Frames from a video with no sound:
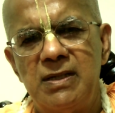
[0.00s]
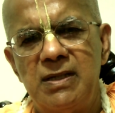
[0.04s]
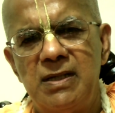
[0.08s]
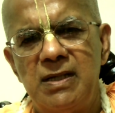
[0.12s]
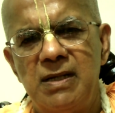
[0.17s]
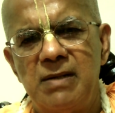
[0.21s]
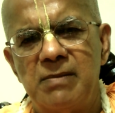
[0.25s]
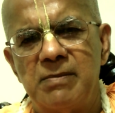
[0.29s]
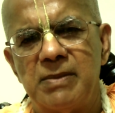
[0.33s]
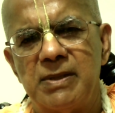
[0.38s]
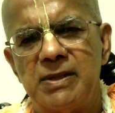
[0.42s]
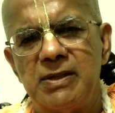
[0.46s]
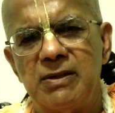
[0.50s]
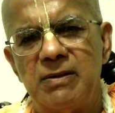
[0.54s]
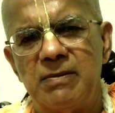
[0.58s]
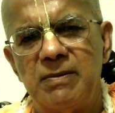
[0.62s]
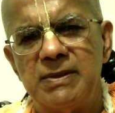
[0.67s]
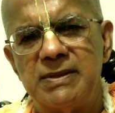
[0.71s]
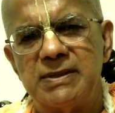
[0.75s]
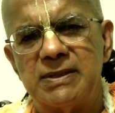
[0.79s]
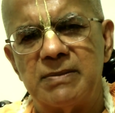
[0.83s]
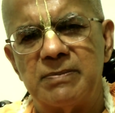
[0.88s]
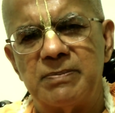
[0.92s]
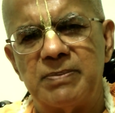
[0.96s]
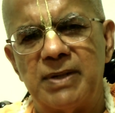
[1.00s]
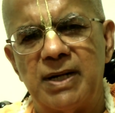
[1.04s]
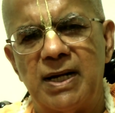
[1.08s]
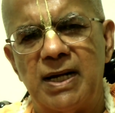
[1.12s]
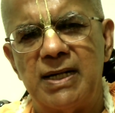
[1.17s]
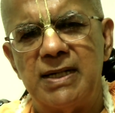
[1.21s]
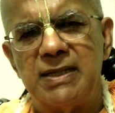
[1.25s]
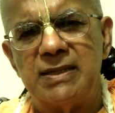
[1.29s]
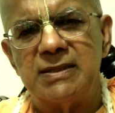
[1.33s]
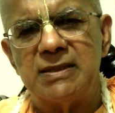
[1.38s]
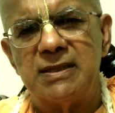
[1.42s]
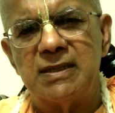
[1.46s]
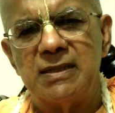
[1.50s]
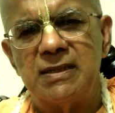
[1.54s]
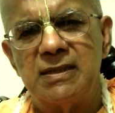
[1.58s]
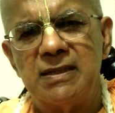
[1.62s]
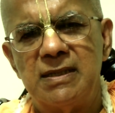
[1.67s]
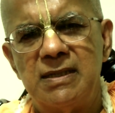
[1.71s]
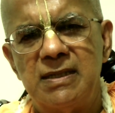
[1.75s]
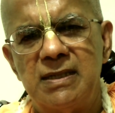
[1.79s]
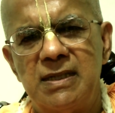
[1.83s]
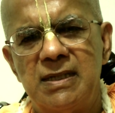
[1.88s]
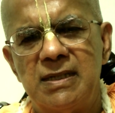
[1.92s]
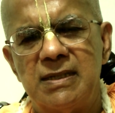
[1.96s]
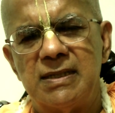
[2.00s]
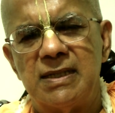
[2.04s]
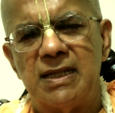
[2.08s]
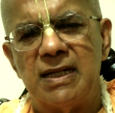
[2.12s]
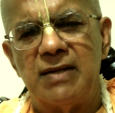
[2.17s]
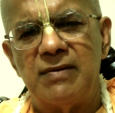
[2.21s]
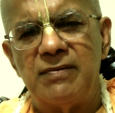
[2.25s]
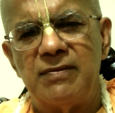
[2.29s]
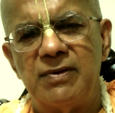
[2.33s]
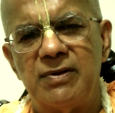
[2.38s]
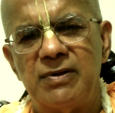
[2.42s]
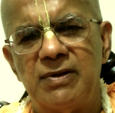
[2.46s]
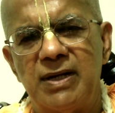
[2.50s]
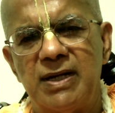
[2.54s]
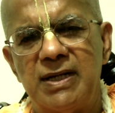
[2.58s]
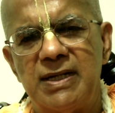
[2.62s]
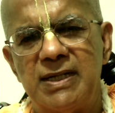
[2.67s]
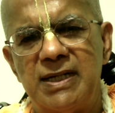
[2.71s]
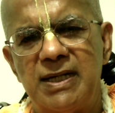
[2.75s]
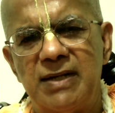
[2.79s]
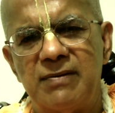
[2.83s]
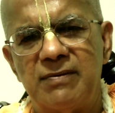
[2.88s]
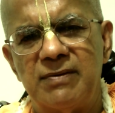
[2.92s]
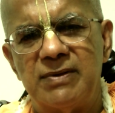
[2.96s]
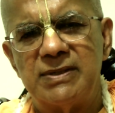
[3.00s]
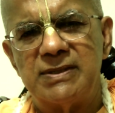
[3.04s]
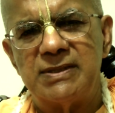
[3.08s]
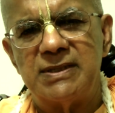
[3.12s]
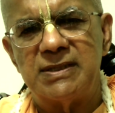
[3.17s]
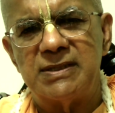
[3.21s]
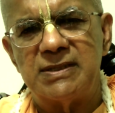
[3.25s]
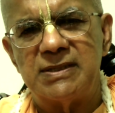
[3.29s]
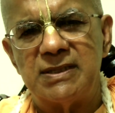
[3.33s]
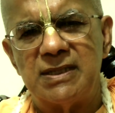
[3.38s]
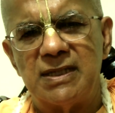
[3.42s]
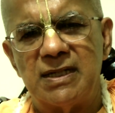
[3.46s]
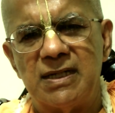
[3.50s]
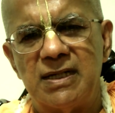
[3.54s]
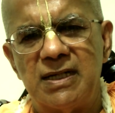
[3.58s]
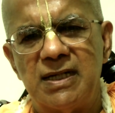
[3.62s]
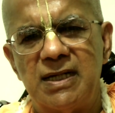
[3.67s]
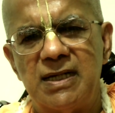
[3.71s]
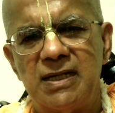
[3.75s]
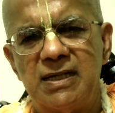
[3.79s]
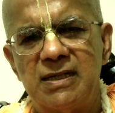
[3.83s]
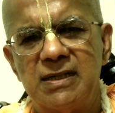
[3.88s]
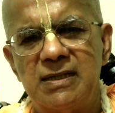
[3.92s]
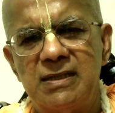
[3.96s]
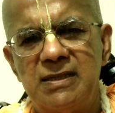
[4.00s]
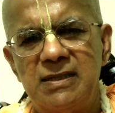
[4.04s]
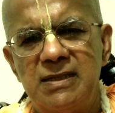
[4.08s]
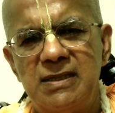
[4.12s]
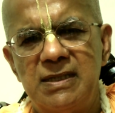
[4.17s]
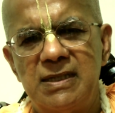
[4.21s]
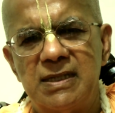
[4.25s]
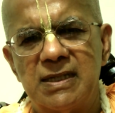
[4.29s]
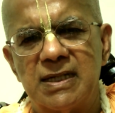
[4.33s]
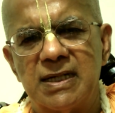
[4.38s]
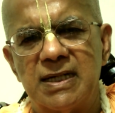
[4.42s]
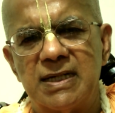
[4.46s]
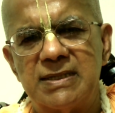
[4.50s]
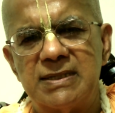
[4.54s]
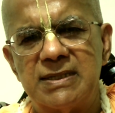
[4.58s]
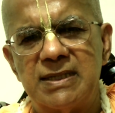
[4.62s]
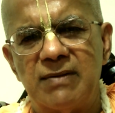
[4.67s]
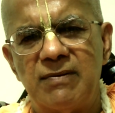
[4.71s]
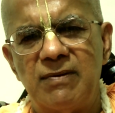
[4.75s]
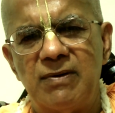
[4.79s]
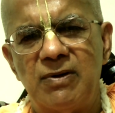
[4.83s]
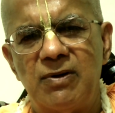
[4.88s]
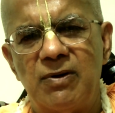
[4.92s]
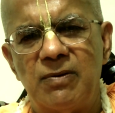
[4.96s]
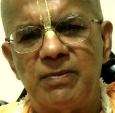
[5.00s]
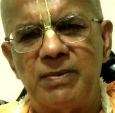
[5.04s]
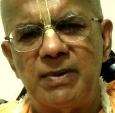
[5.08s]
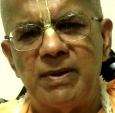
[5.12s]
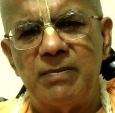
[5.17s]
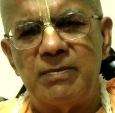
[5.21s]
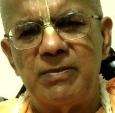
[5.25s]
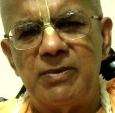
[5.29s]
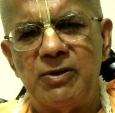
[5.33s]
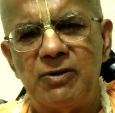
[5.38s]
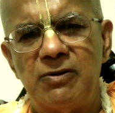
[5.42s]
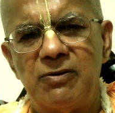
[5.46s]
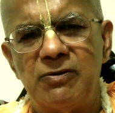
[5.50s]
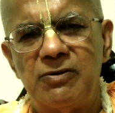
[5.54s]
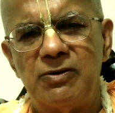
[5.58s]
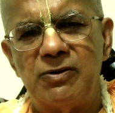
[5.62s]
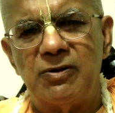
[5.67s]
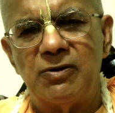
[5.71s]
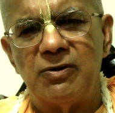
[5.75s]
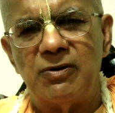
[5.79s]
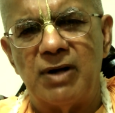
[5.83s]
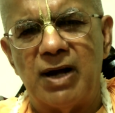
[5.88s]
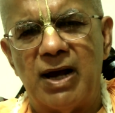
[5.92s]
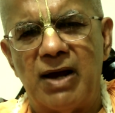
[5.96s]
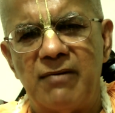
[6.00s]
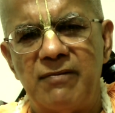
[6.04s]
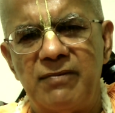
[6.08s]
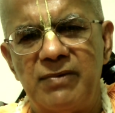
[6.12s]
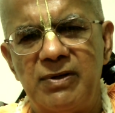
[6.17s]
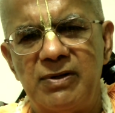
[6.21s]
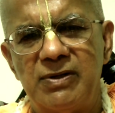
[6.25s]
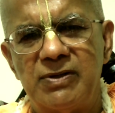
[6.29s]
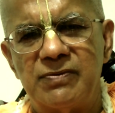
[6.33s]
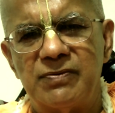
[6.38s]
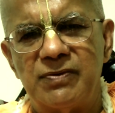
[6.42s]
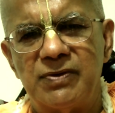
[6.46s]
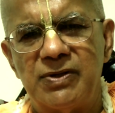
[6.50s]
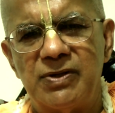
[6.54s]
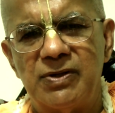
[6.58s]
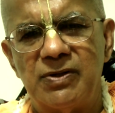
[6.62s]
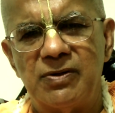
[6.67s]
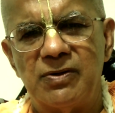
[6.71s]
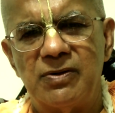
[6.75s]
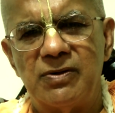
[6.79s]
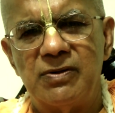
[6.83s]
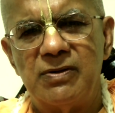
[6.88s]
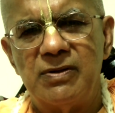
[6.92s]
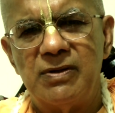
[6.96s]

But you'll be surprised that if you endeavor sincerely, Krishna will open up new avenues for you